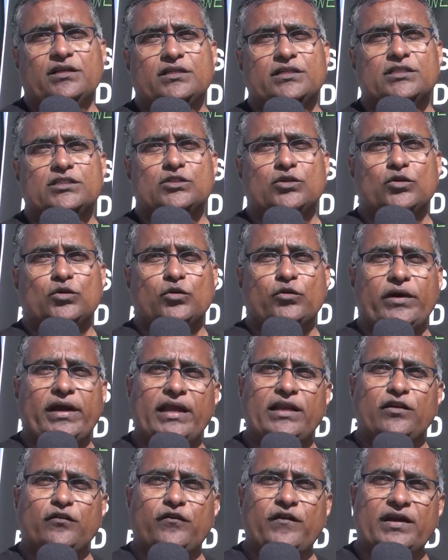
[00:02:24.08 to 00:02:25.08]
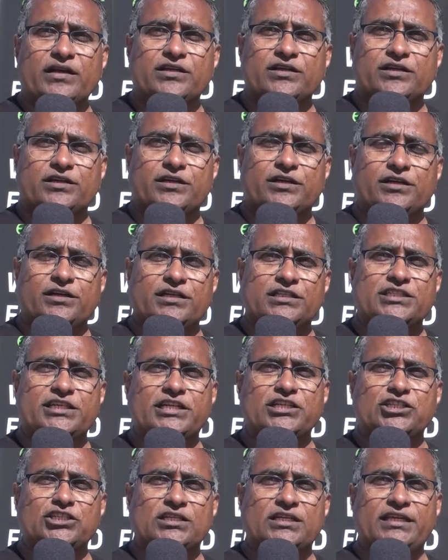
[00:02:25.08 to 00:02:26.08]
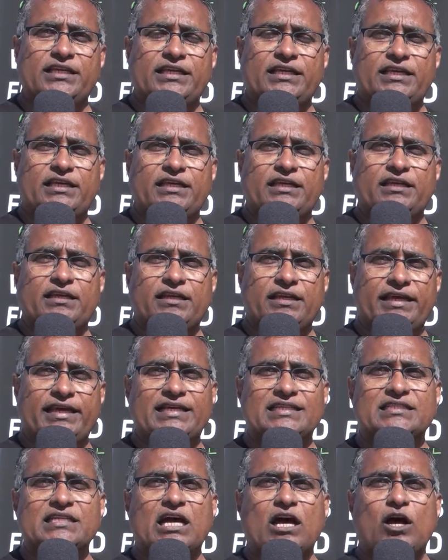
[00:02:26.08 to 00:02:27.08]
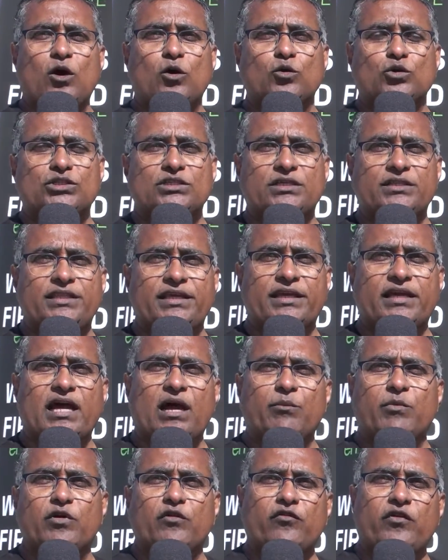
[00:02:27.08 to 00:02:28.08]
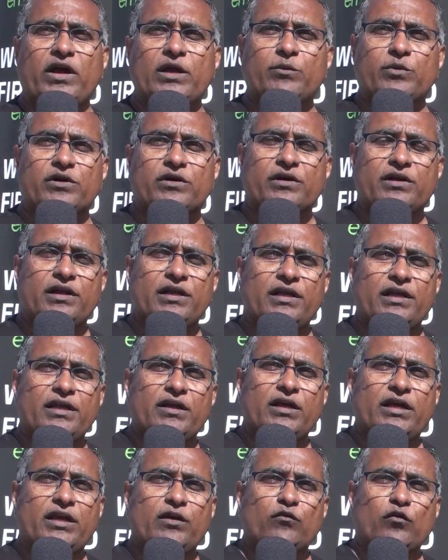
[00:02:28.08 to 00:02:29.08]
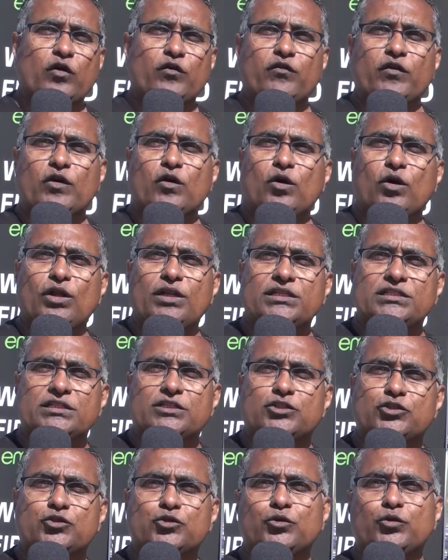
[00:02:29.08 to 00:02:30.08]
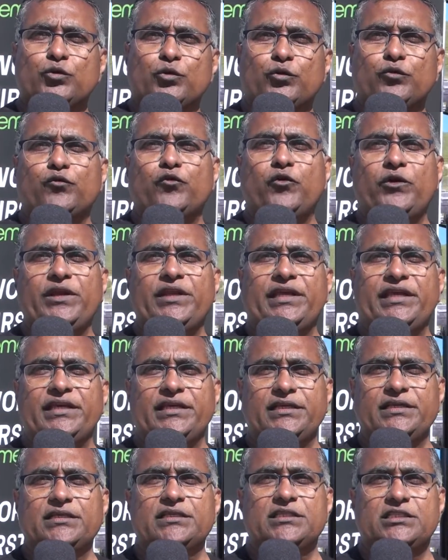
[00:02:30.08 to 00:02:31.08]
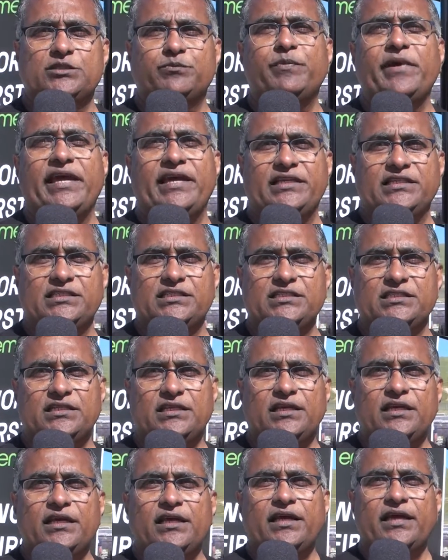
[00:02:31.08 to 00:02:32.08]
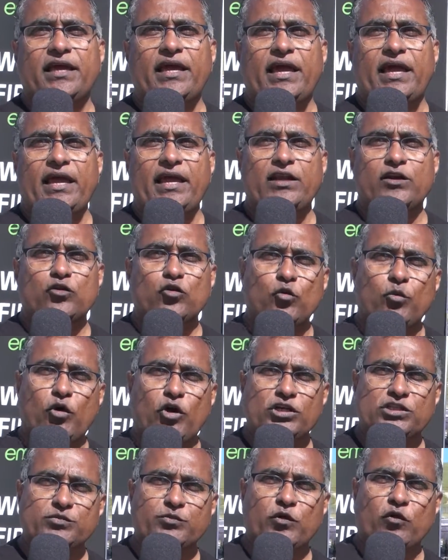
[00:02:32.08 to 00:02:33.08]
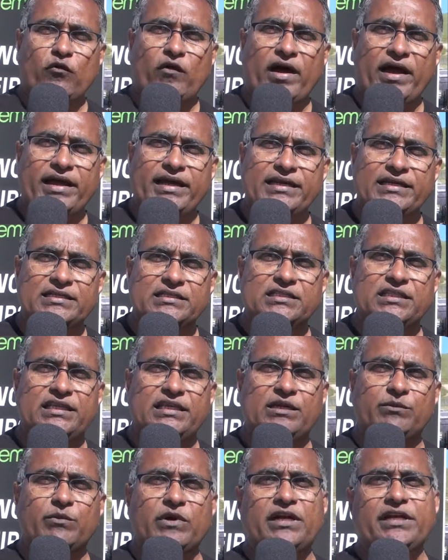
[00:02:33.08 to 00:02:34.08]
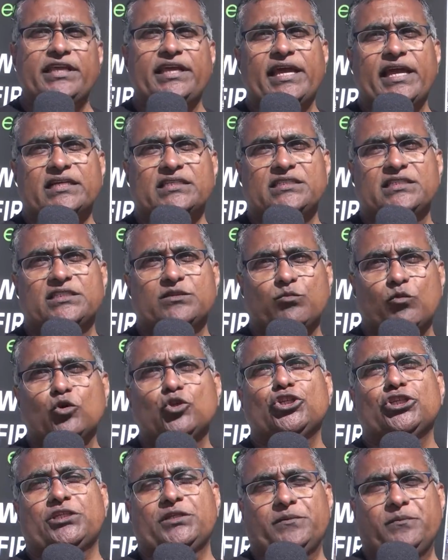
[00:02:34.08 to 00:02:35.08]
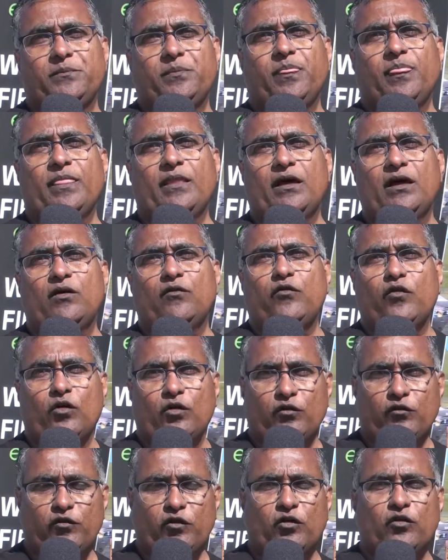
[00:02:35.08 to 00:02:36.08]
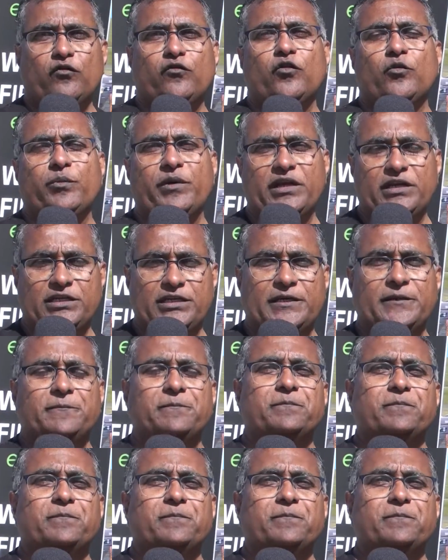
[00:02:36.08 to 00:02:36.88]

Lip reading: So end effector essentially lays out the carbon fiber in what we call is a true 3D space, and robots provide the multi-axis motion for printing.